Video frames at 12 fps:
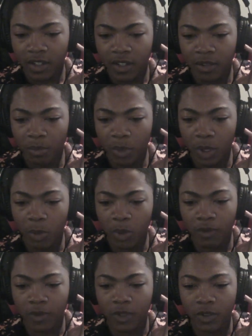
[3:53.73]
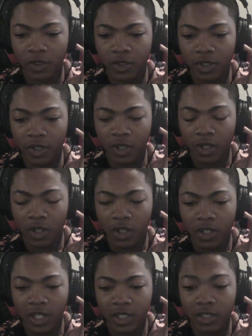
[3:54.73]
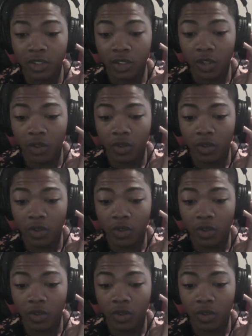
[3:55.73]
Bomb on them first. That's a song.